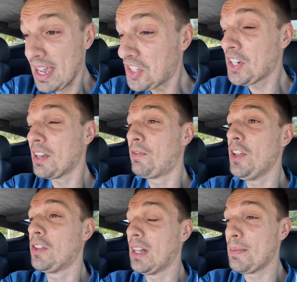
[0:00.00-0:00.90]
Yes, it can
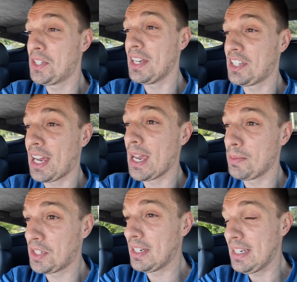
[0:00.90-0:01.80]
feel clumsy at
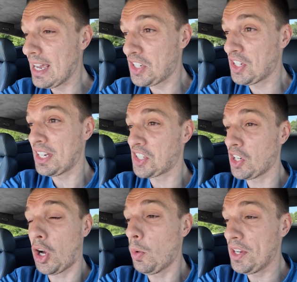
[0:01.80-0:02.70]
times, and yes, it
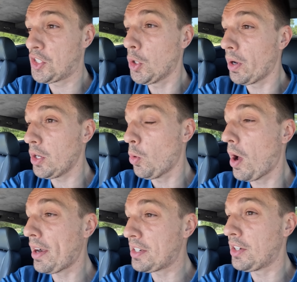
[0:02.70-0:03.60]
doesn't always do what you
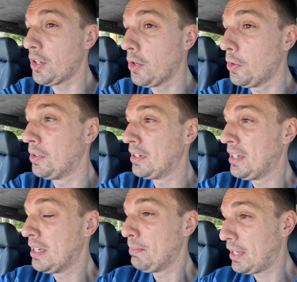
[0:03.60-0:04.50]
want it to do,
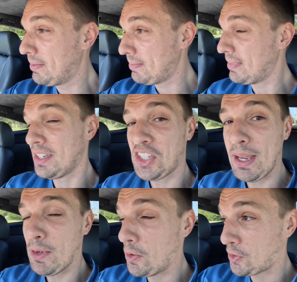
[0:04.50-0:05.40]
but the
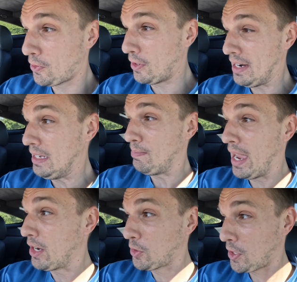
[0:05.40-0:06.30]
same goes for any
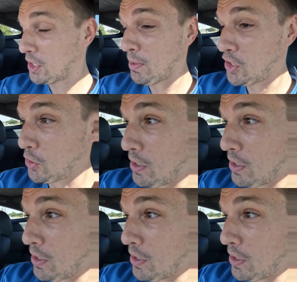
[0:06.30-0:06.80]
manual transmission